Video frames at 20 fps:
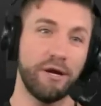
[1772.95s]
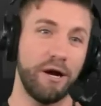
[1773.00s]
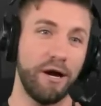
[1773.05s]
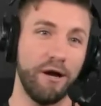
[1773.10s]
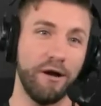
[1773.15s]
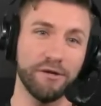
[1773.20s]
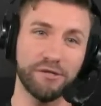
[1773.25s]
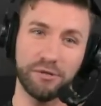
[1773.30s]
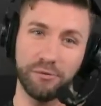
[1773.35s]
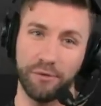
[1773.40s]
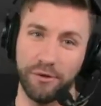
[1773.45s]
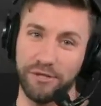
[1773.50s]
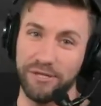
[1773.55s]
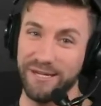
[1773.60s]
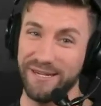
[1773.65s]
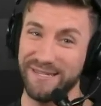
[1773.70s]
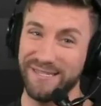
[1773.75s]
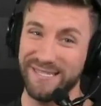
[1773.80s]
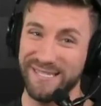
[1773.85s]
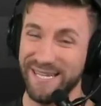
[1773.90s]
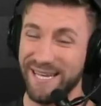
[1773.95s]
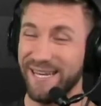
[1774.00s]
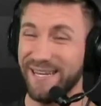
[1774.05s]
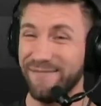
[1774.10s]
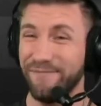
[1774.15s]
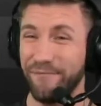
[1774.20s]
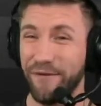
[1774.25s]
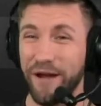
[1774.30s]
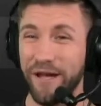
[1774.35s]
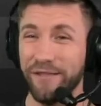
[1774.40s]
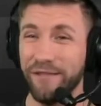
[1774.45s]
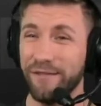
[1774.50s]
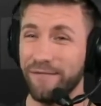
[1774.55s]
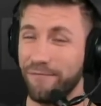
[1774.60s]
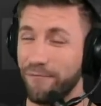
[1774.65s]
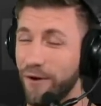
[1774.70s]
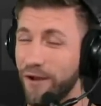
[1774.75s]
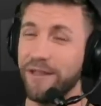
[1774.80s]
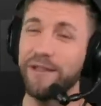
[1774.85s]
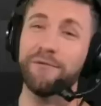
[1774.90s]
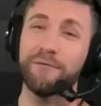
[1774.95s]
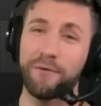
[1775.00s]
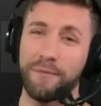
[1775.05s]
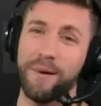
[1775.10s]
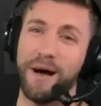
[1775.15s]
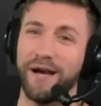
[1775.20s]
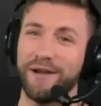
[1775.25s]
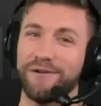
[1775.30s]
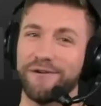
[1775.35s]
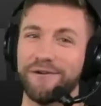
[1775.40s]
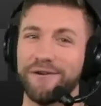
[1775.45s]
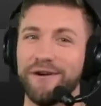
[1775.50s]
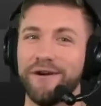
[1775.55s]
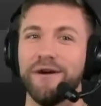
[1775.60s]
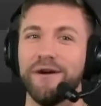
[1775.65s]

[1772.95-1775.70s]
I also want you to say, friendly reminder,